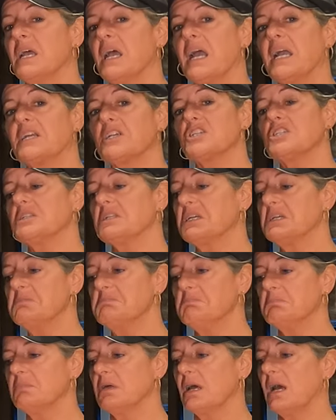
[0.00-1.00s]

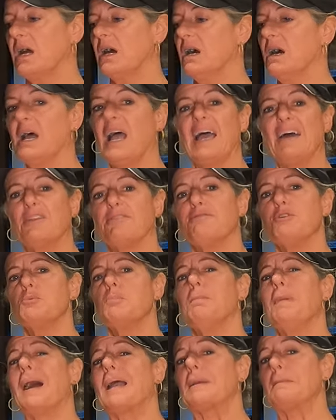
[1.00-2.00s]
Actually, I uh, had a
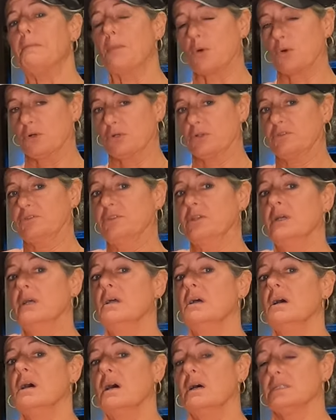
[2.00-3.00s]
few bite marks
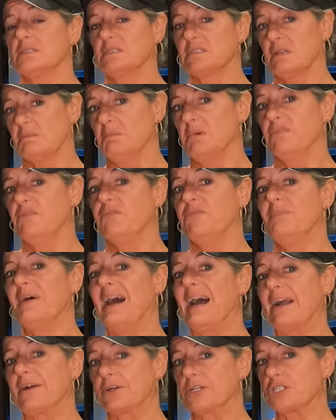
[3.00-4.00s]
on some of my
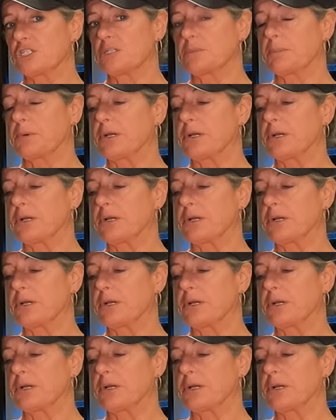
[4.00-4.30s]
Irish